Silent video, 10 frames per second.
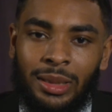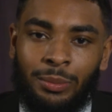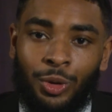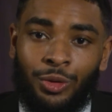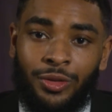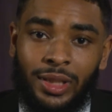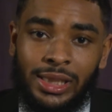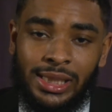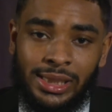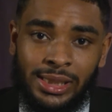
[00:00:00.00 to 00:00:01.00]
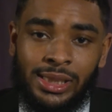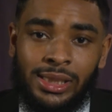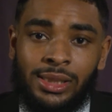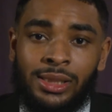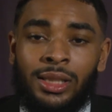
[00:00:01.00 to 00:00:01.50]
in both of these
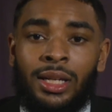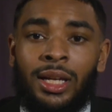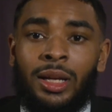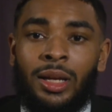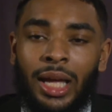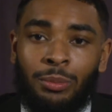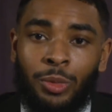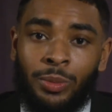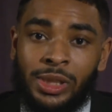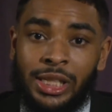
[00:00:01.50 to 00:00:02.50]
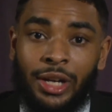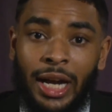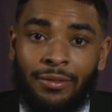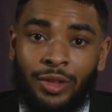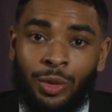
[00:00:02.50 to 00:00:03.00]
instances, and moments
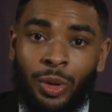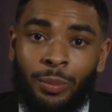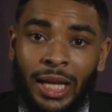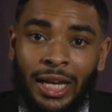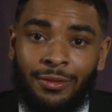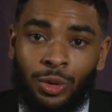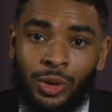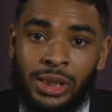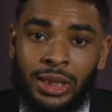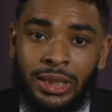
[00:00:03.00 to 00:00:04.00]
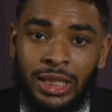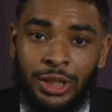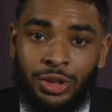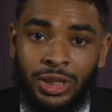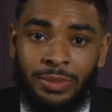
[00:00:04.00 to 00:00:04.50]
thereafter where Black folks
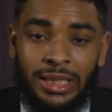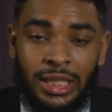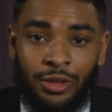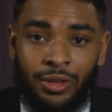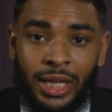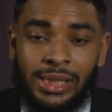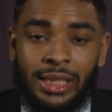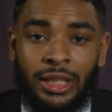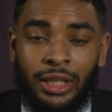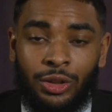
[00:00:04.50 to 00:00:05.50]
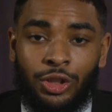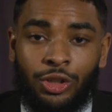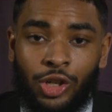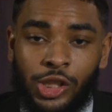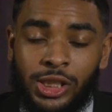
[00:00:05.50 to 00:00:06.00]
continued to be terrorized and killed
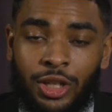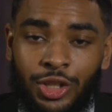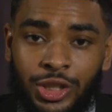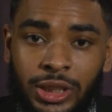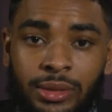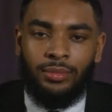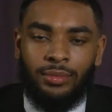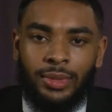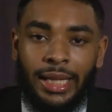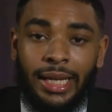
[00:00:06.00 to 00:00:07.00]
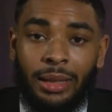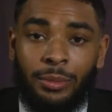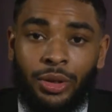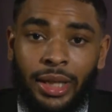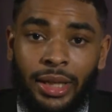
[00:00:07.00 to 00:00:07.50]
across the country. Like
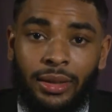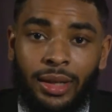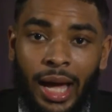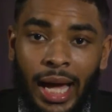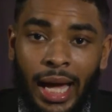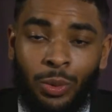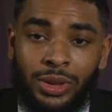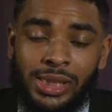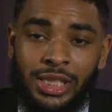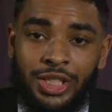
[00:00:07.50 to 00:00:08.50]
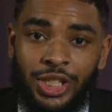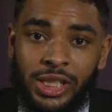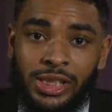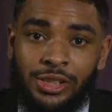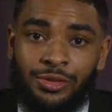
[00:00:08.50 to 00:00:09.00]
MLK, I want to see
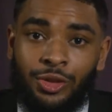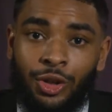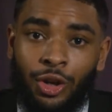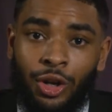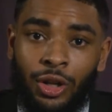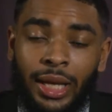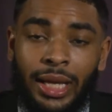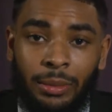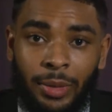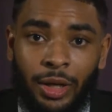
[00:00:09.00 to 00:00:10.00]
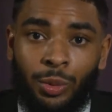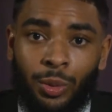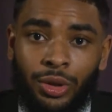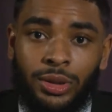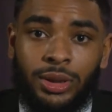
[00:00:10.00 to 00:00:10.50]
justice for all and a better
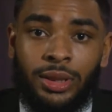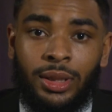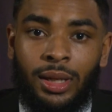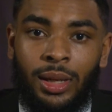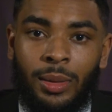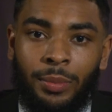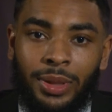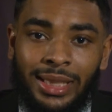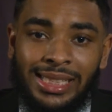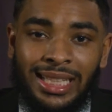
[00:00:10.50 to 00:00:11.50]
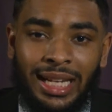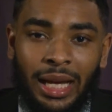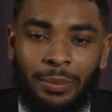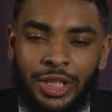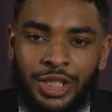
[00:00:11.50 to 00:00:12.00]
world, but this
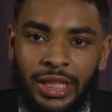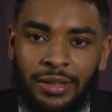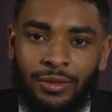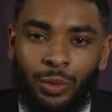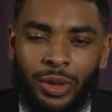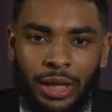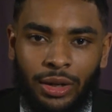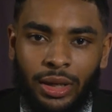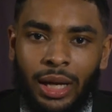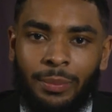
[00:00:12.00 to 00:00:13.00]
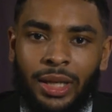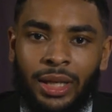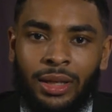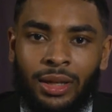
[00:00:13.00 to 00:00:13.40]
cannot be achieved without agape.